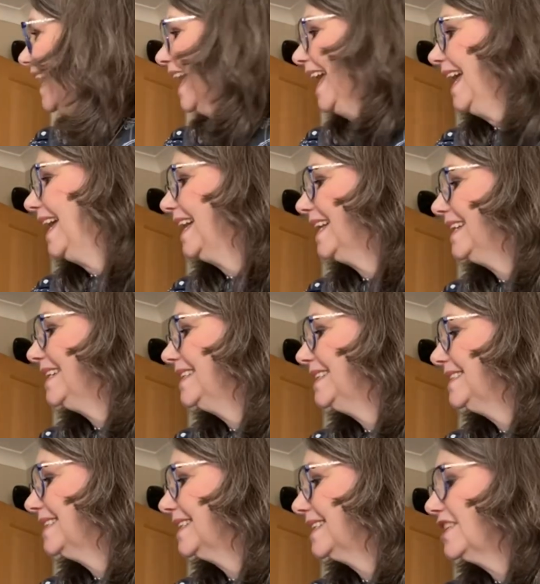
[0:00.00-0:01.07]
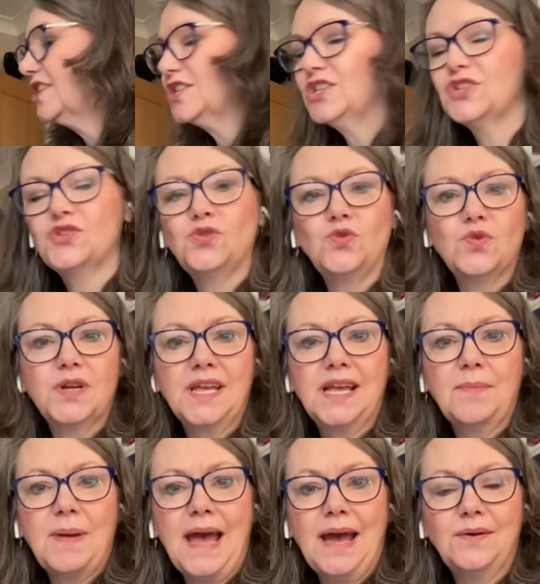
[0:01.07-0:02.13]
And she's just talking
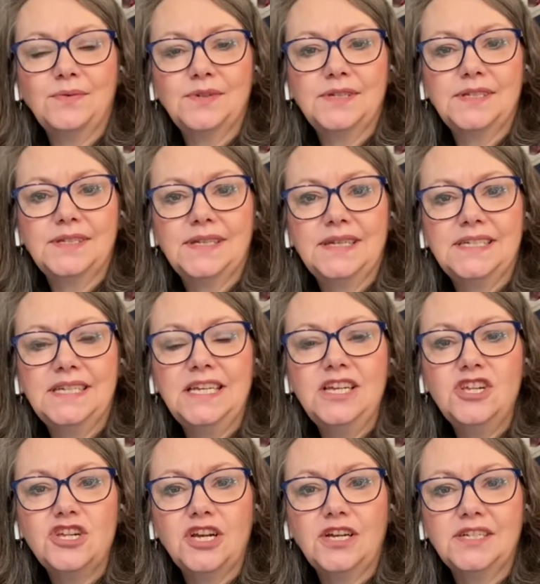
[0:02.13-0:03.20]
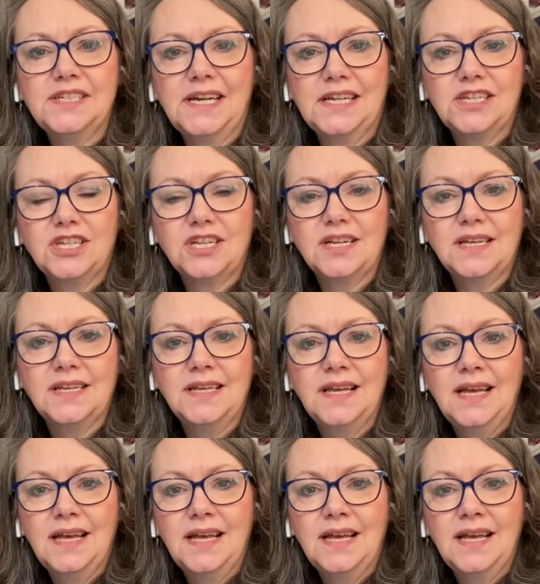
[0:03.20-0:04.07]
about a t-shirt, actually,